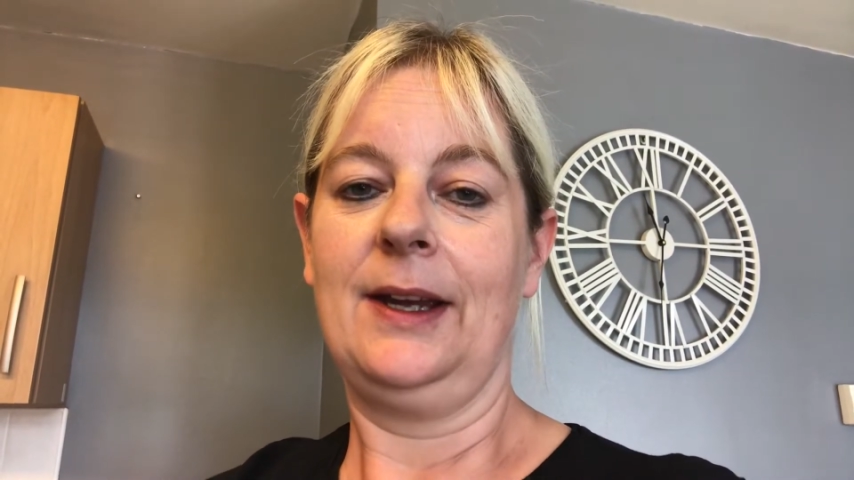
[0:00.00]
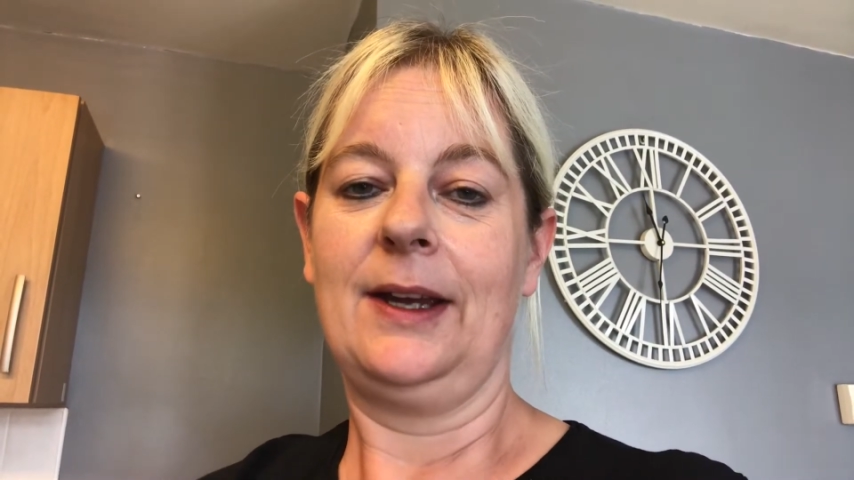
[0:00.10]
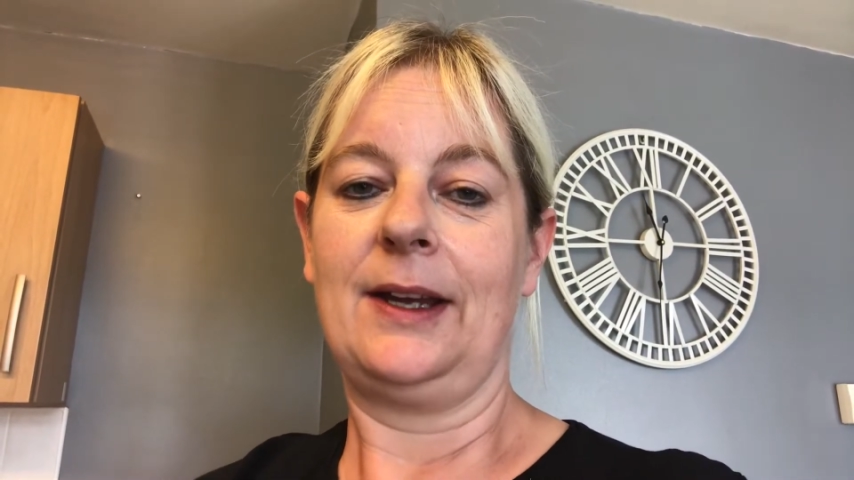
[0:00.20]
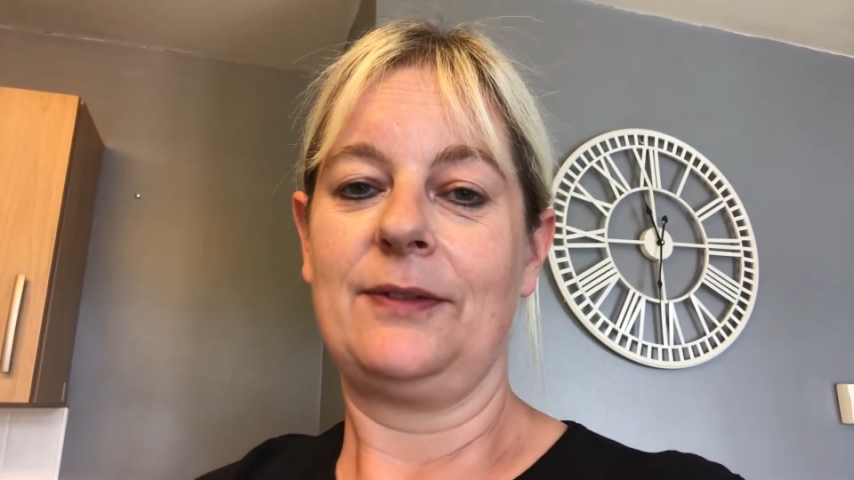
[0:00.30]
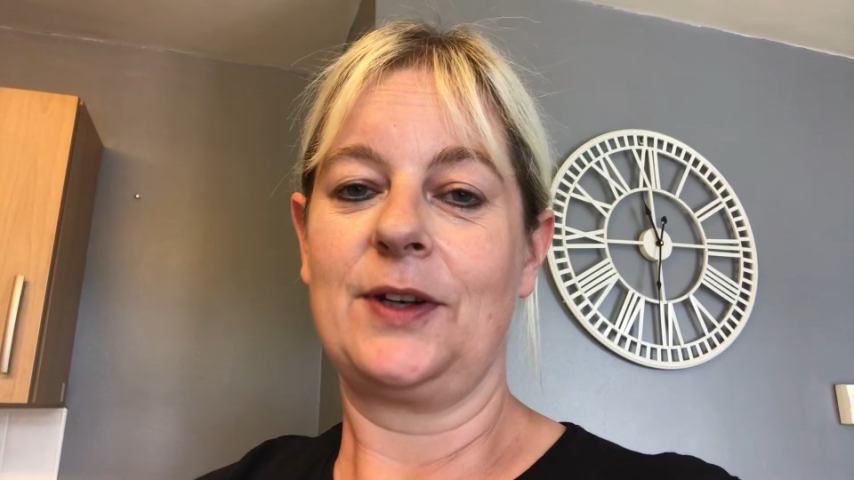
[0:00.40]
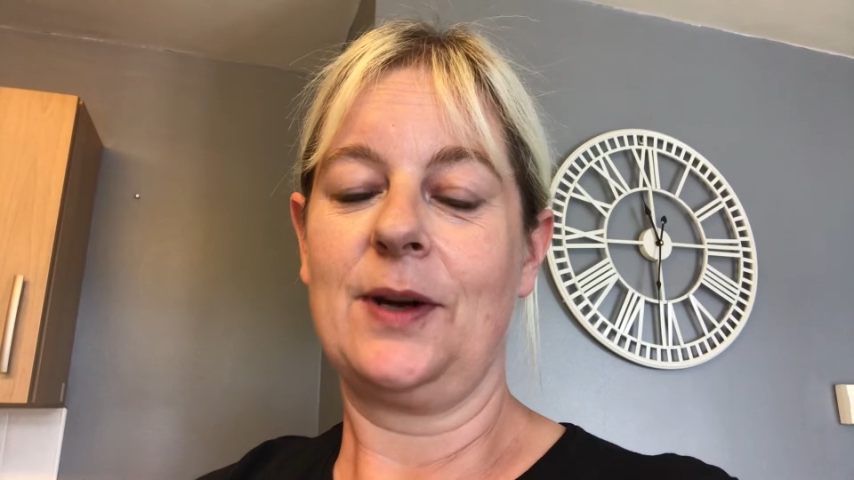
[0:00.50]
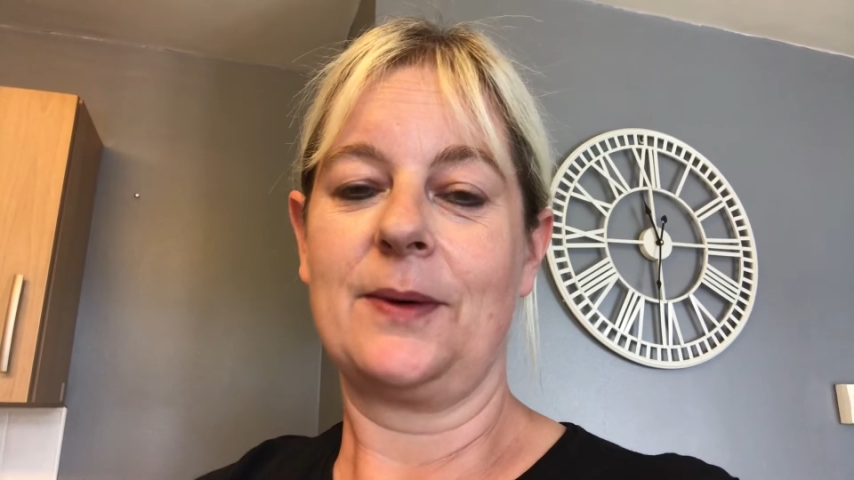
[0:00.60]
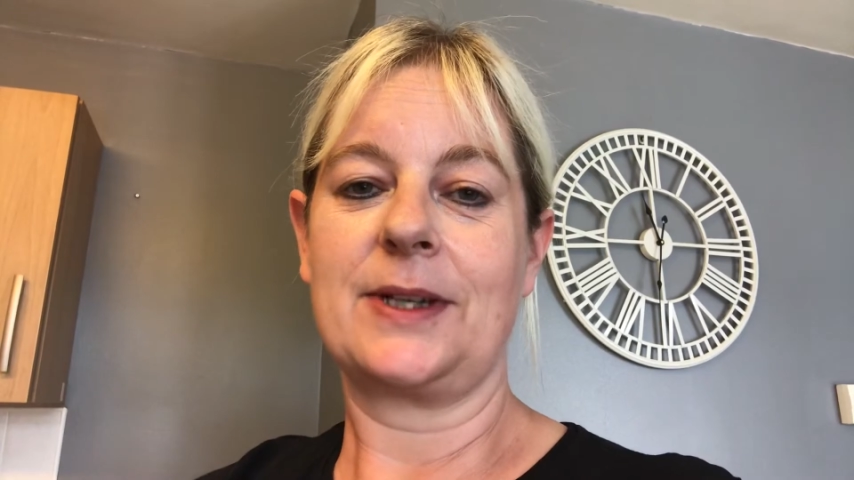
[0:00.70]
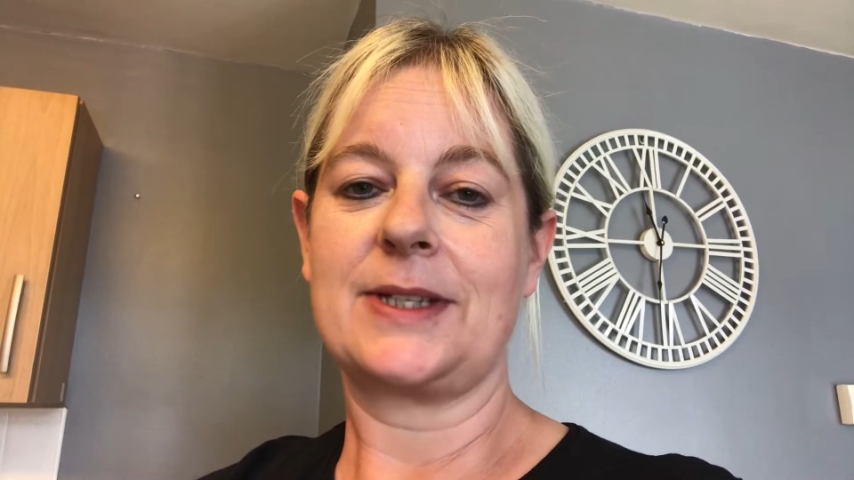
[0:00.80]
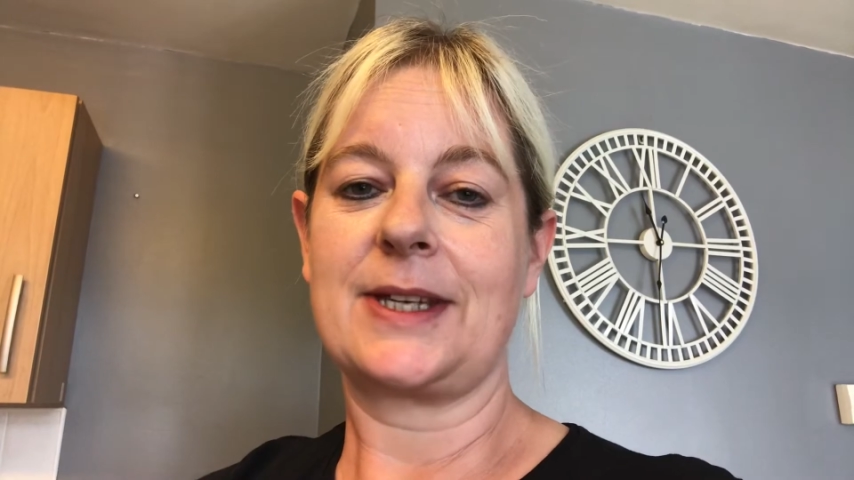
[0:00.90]
If you don't
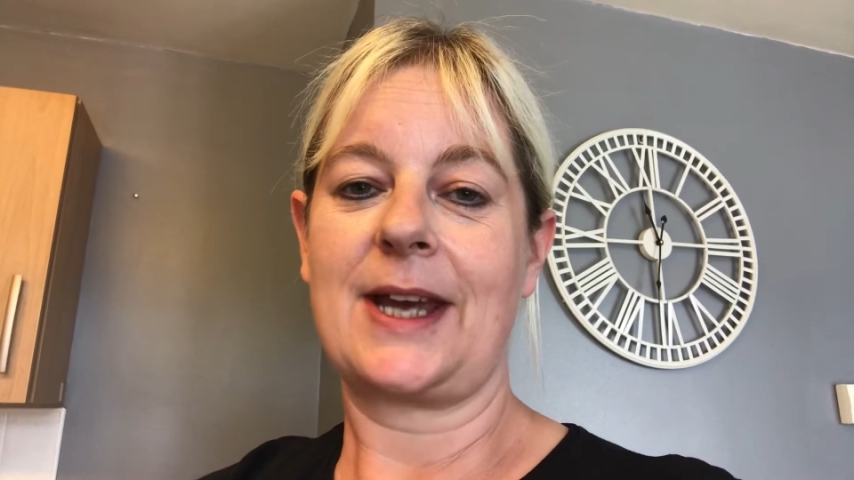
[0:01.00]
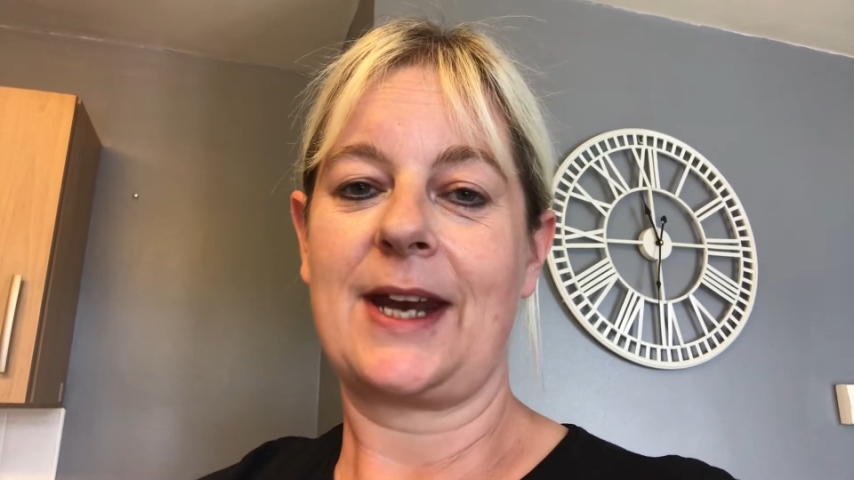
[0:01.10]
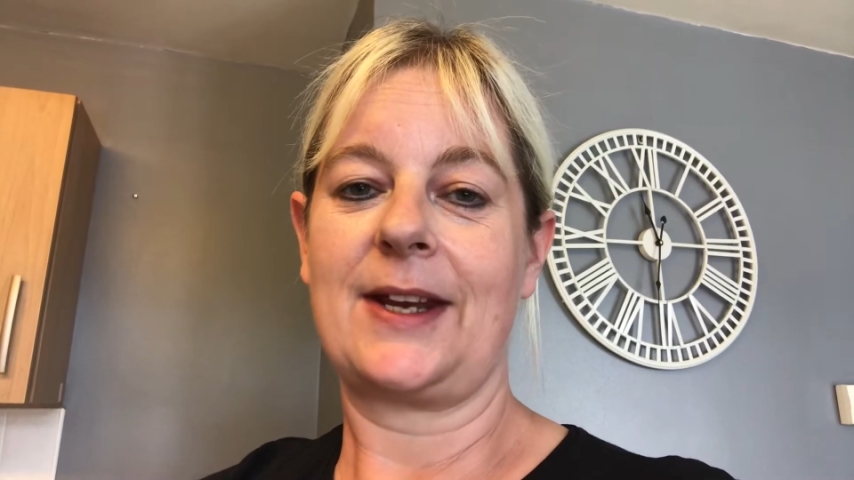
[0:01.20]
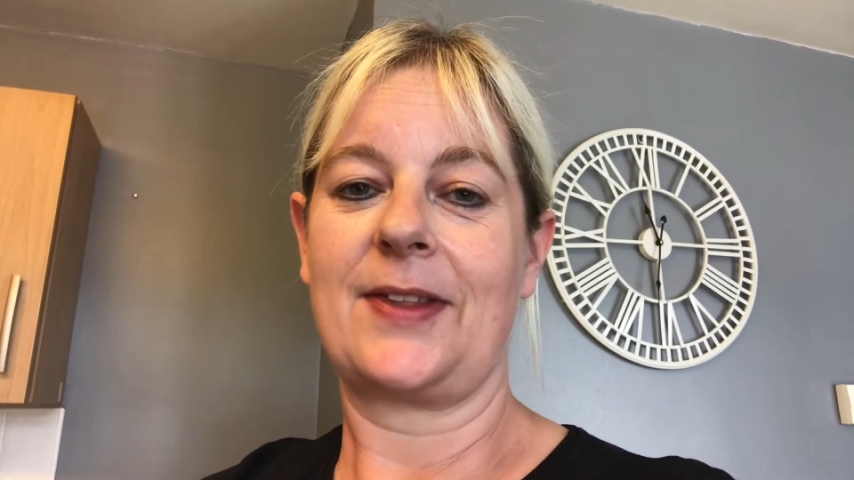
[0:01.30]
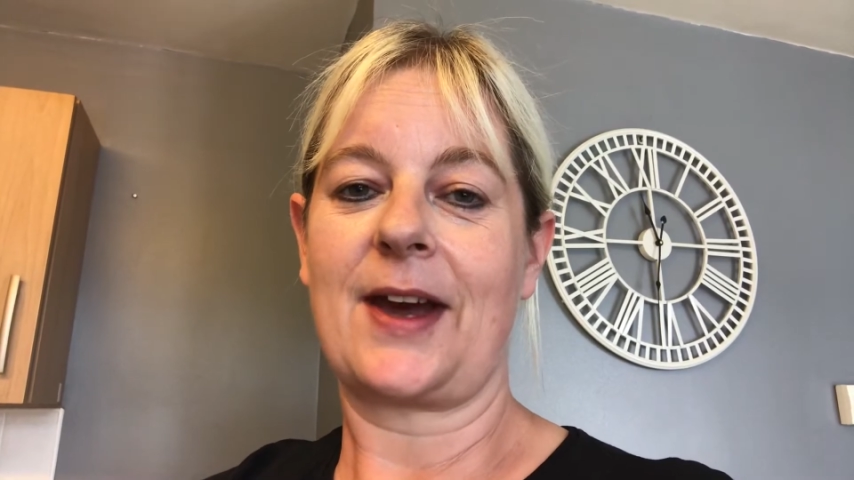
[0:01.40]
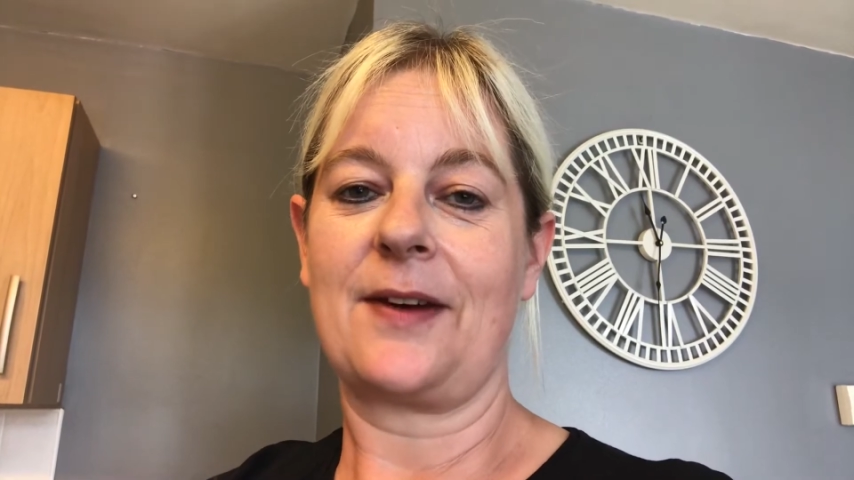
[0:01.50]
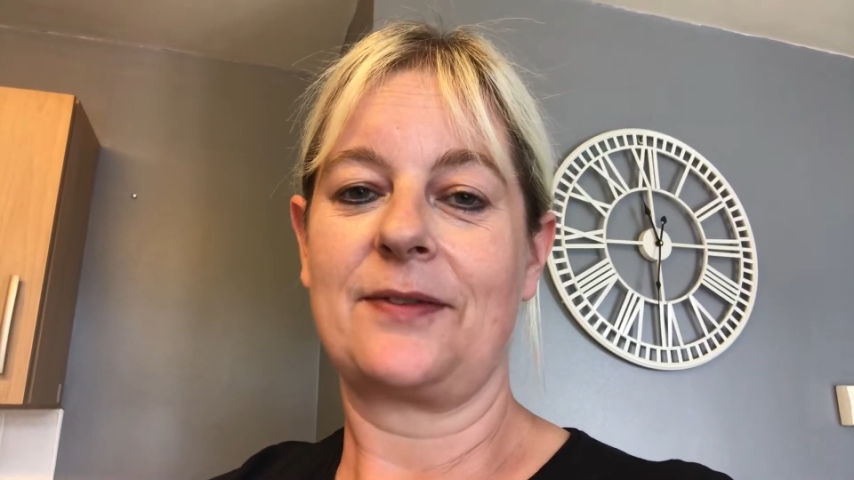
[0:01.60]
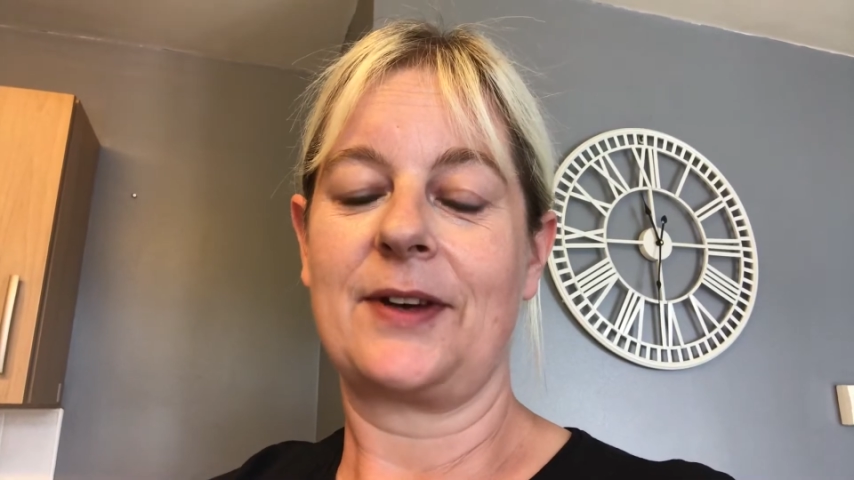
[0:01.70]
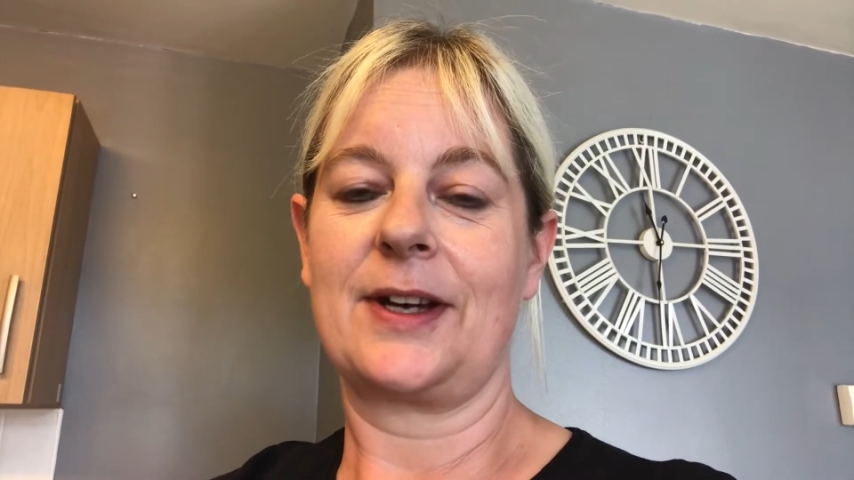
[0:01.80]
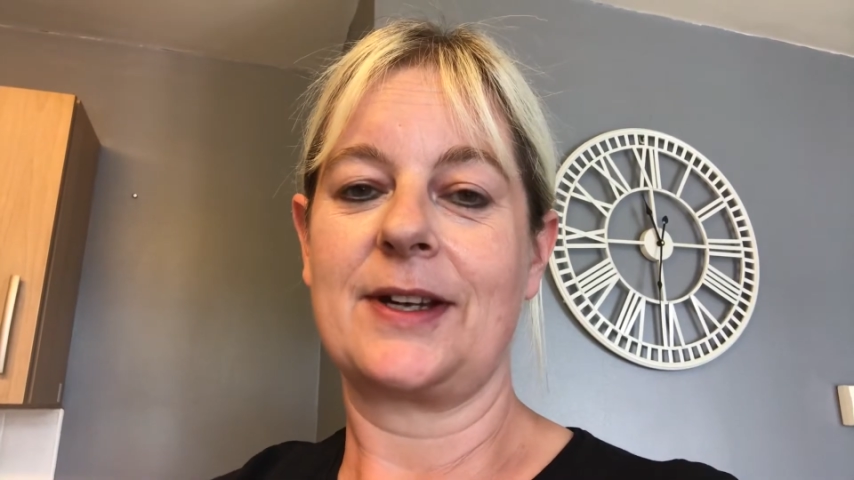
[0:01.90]
want to see any of that
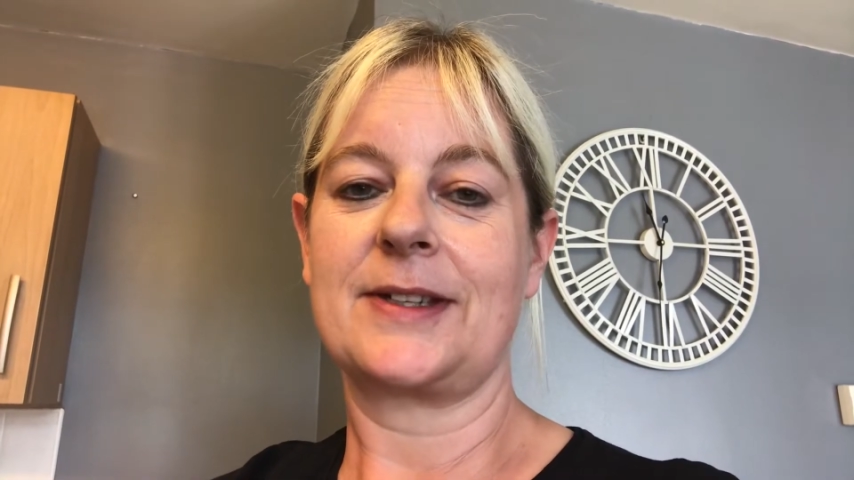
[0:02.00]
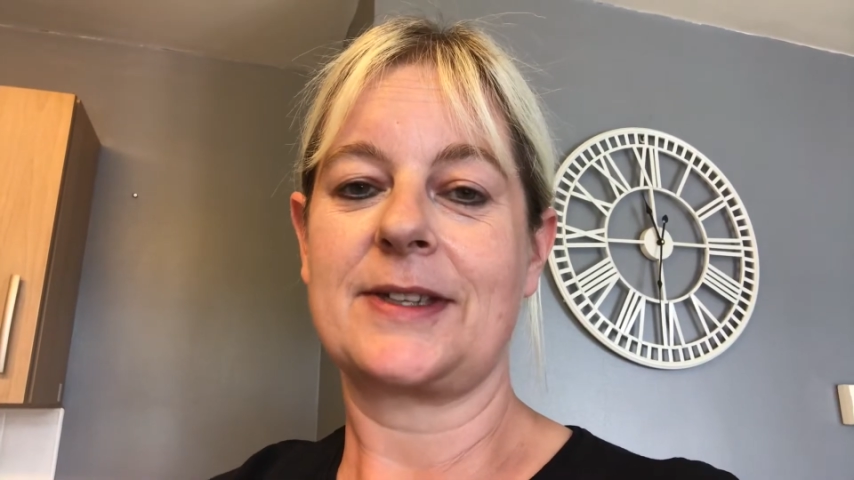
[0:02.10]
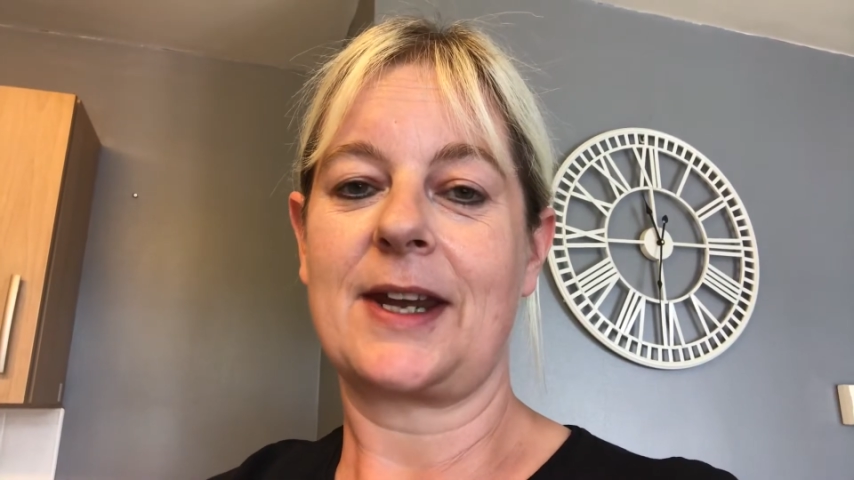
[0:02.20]
first,